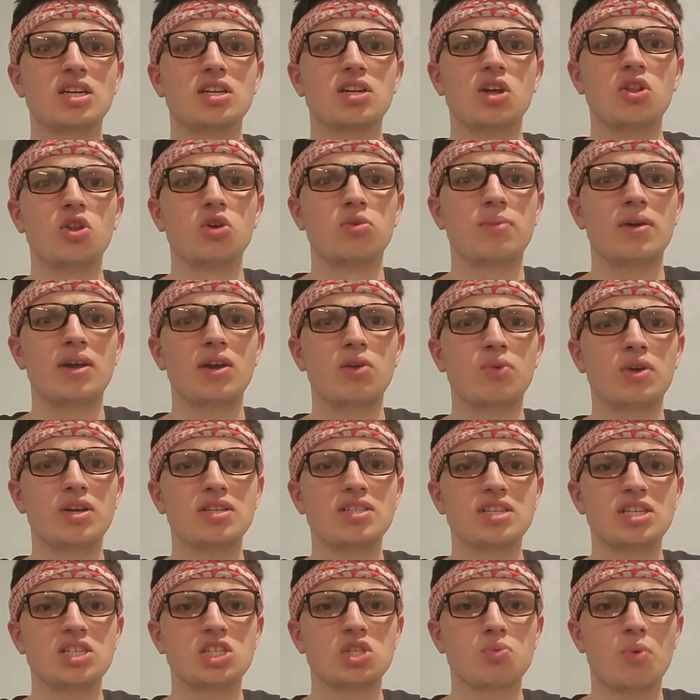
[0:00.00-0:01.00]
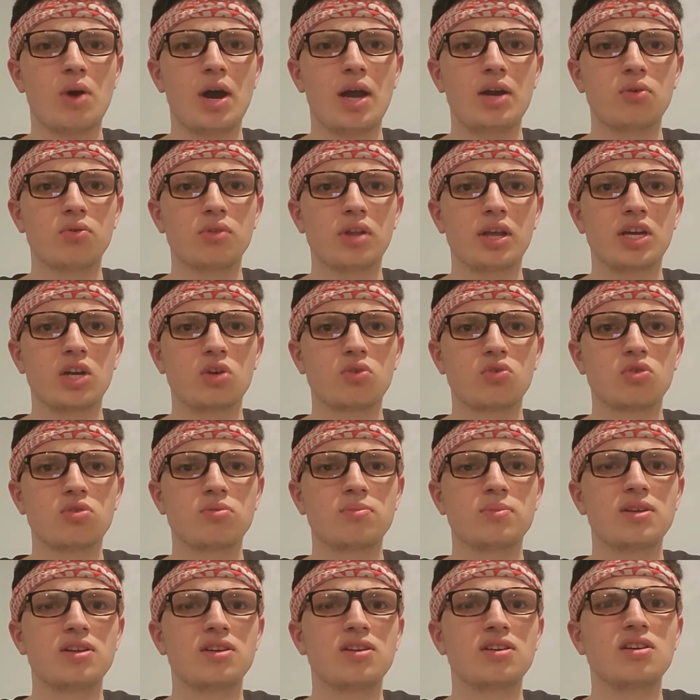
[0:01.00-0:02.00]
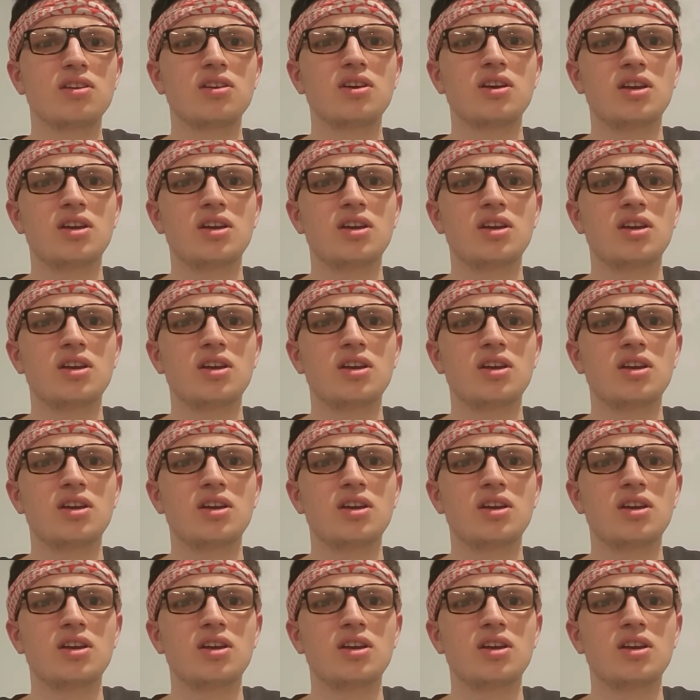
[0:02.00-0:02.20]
Another big reason as to why I don't like Harumi